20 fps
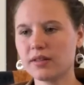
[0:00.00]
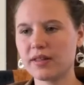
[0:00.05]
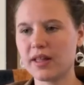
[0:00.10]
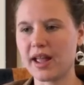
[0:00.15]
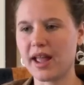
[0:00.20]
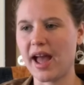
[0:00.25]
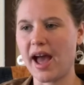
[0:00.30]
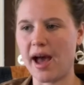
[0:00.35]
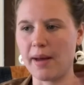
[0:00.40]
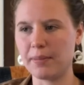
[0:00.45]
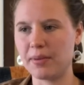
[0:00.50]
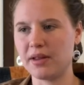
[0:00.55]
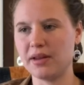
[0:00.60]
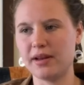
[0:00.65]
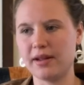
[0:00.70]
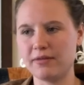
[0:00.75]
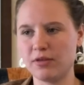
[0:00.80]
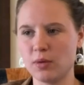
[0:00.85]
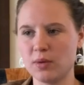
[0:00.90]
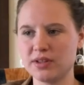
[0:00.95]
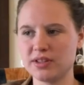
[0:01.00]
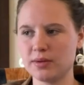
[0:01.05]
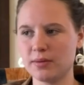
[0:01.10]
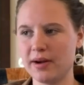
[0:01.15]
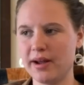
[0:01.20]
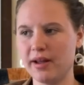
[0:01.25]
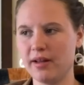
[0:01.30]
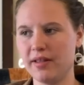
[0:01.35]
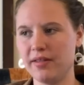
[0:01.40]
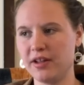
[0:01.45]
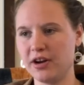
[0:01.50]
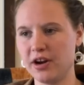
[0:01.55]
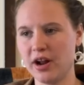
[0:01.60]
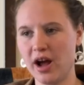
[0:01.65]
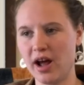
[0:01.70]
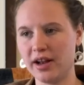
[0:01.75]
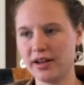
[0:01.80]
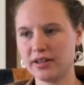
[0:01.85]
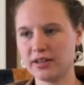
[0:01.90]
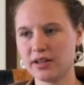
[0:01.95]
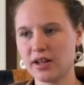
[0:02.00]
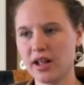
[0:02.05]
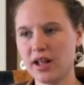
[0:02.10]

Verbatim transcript: they happen every once in a while, and they're not,